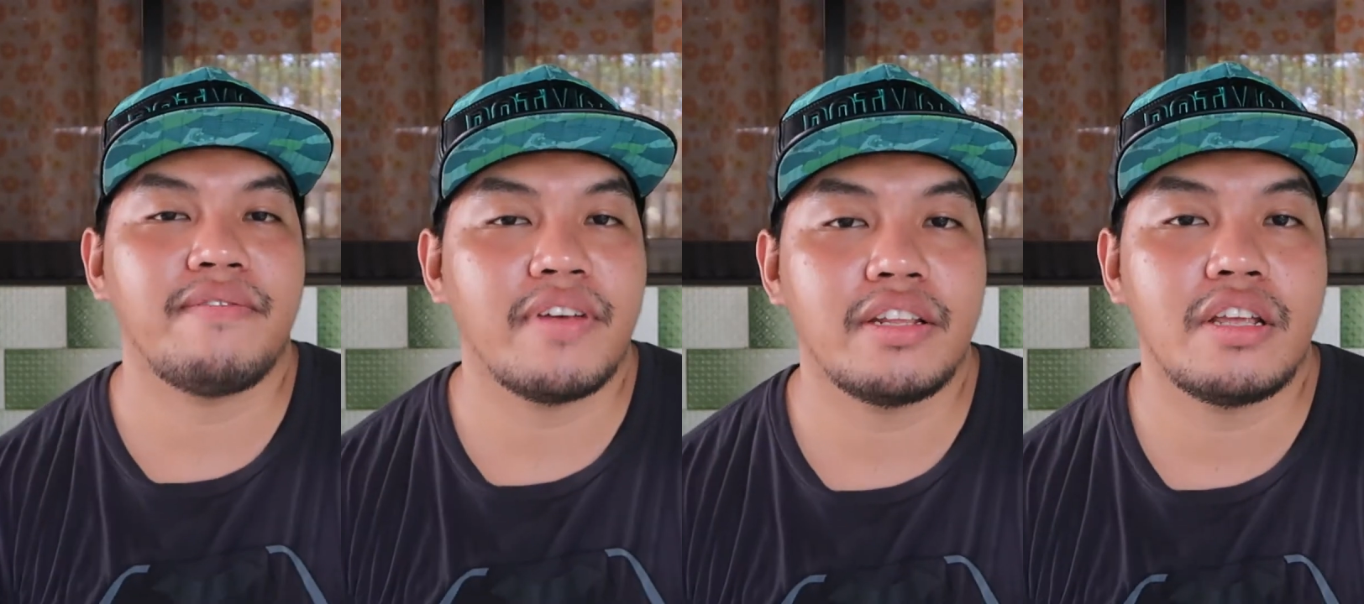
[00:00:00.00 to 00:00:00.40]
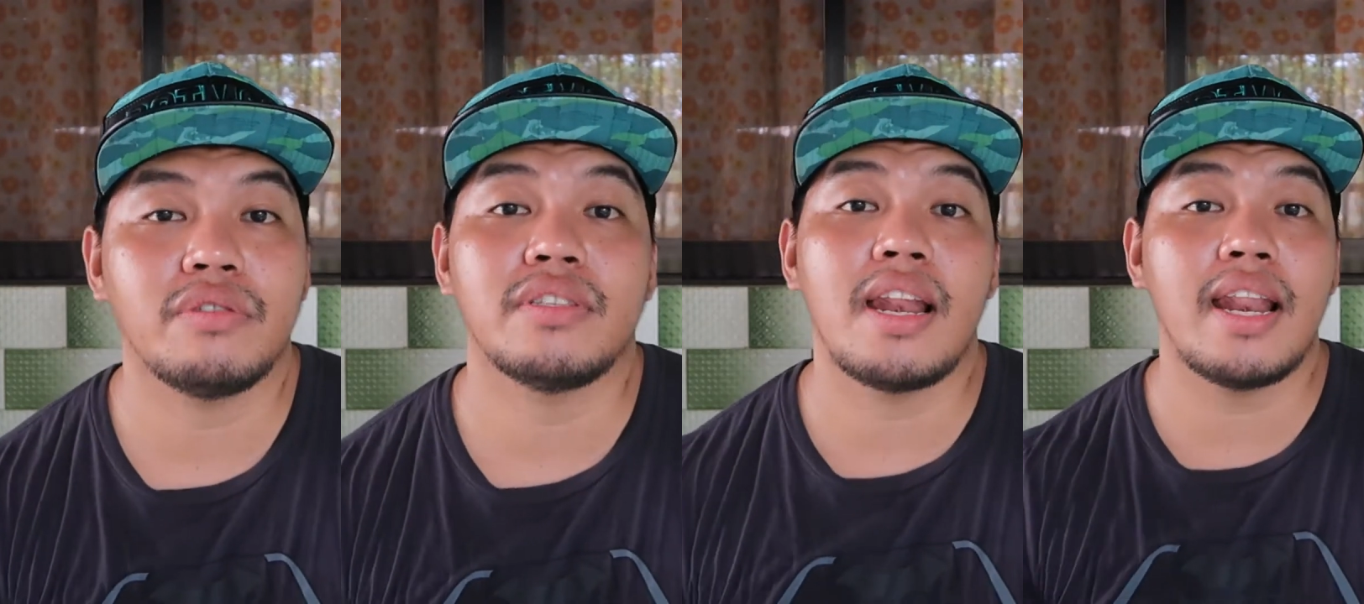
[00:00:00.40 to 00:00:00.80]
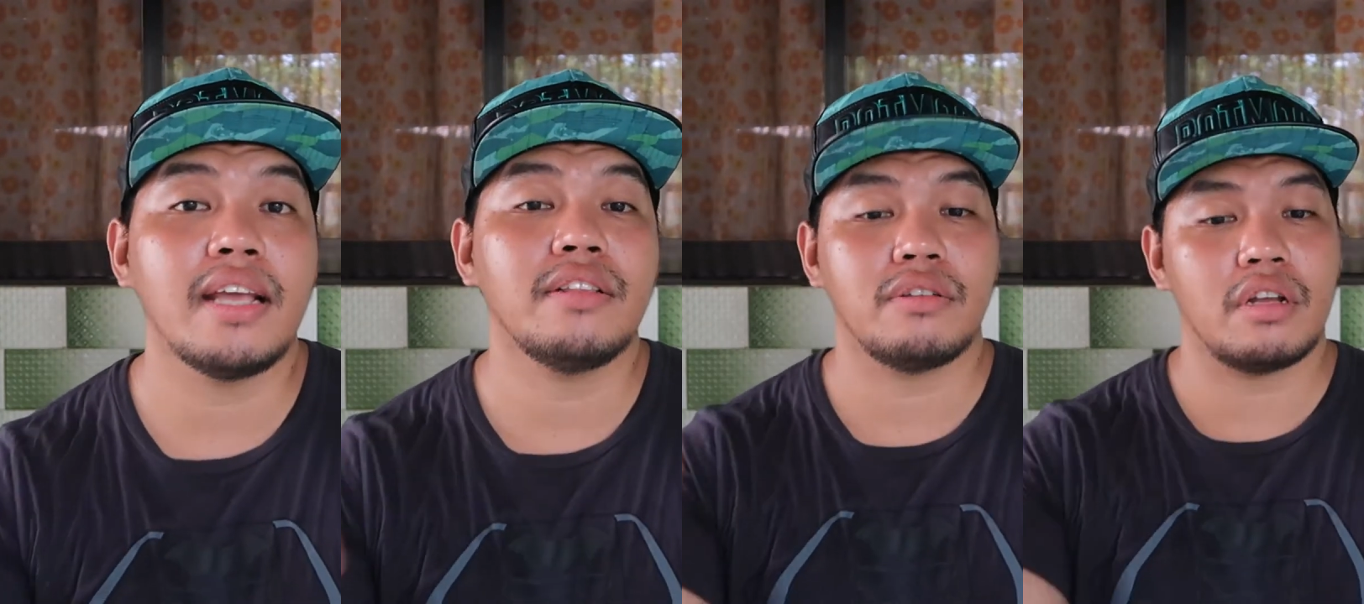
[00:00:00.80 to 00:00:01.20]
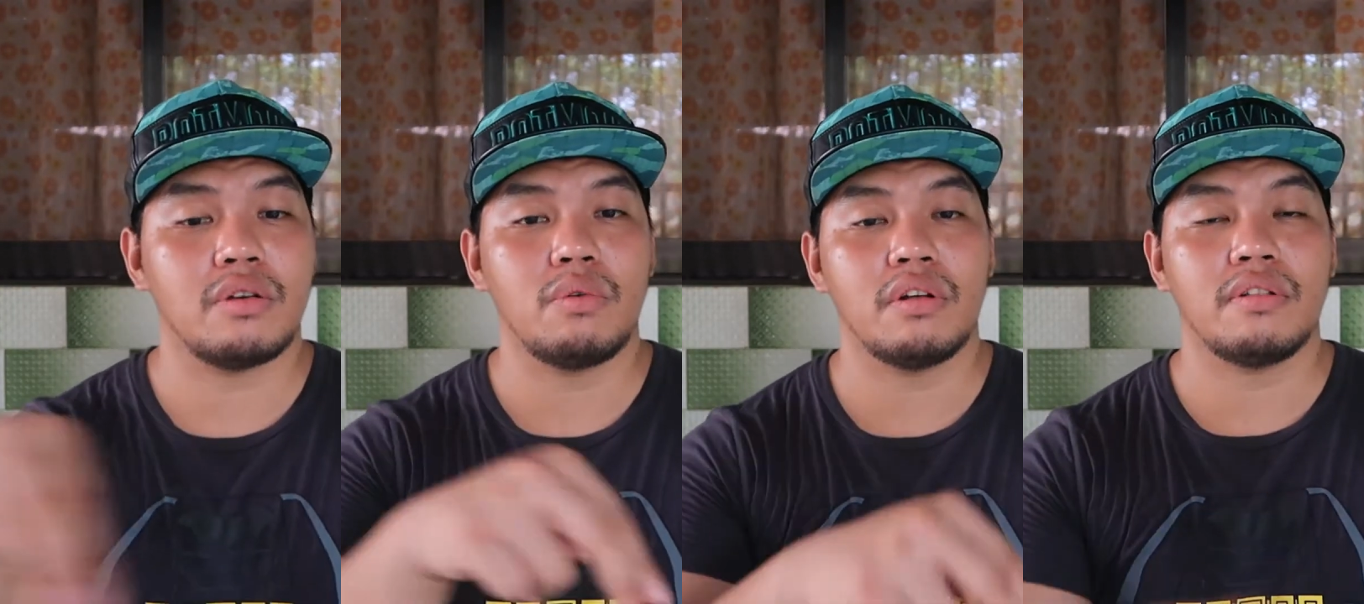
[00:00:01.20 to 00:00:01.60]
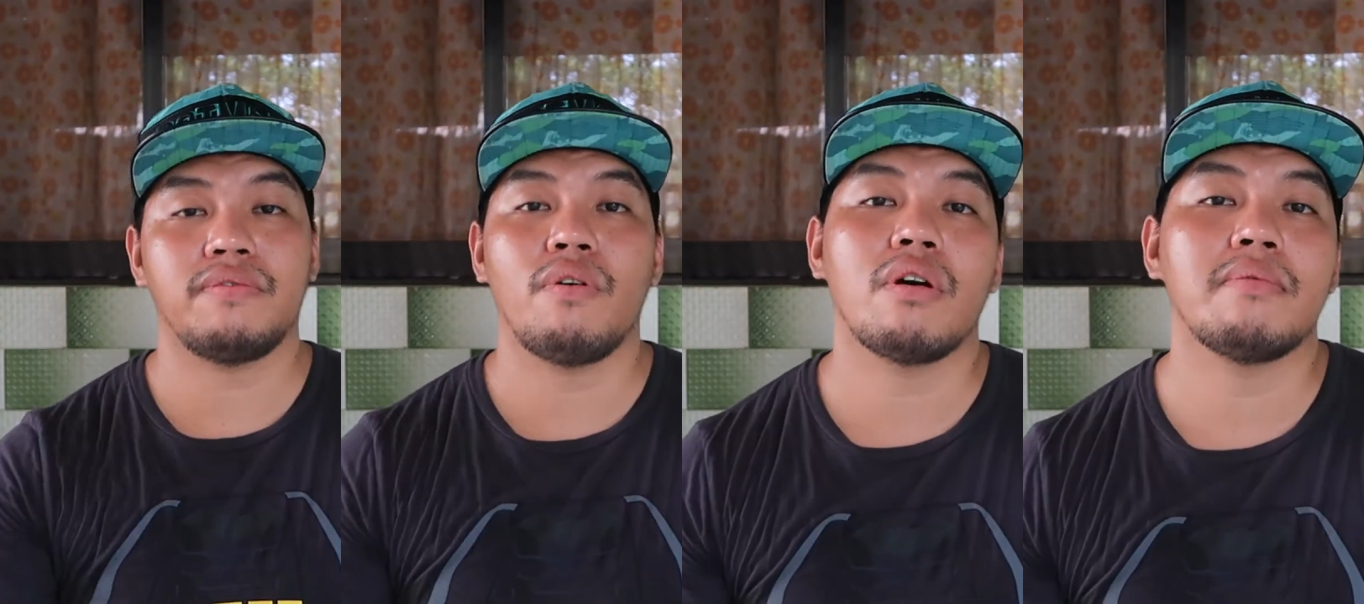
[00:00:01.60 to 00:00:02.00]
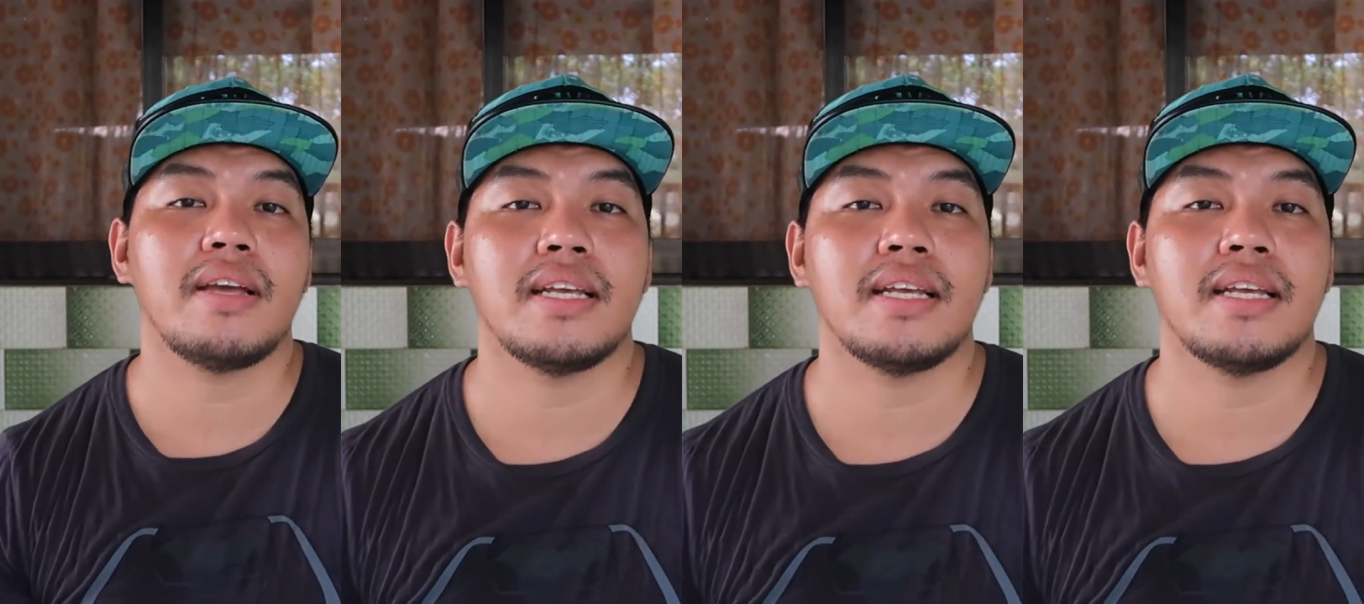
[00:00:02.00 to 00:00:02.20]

video the link to the Google form